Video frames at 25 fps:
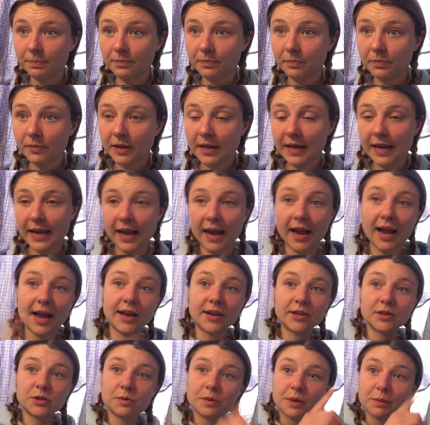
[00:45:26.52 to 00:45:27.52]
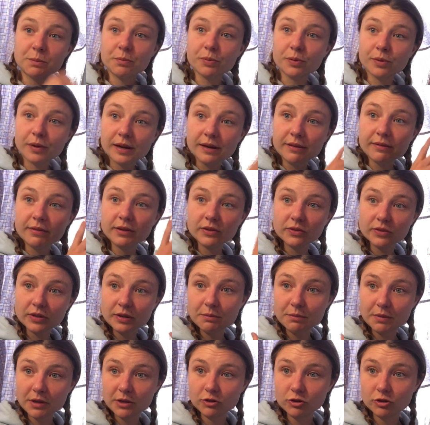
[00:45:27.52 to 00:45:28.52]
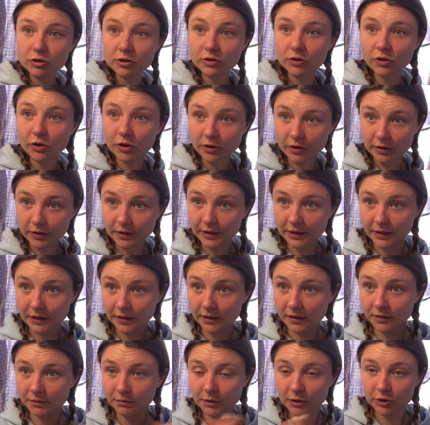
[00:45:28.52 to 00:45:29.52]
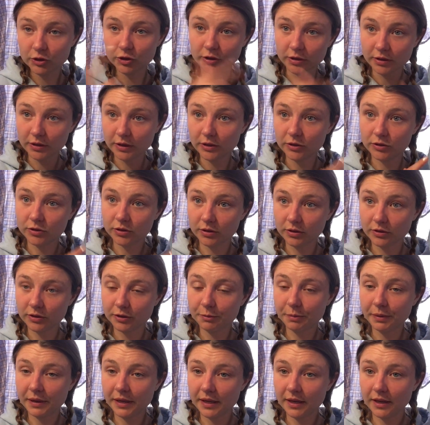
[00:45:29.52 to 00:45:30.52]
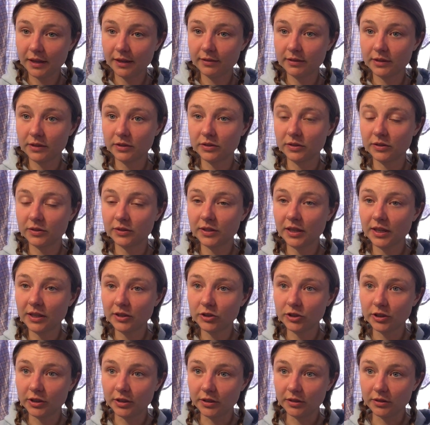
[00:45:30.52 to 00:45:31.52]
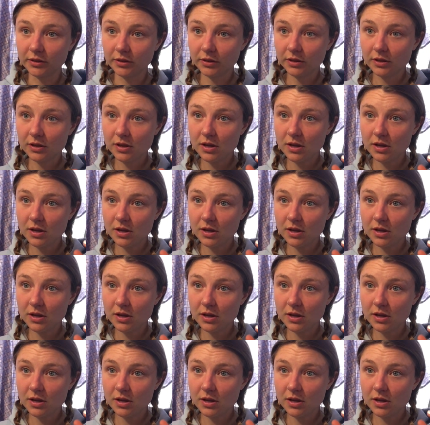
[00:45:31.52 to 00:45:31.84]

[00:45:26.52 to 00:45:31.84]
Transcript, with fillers: Okay, as we previously mentioned earlier, much earlier towards the beginning of this discussion,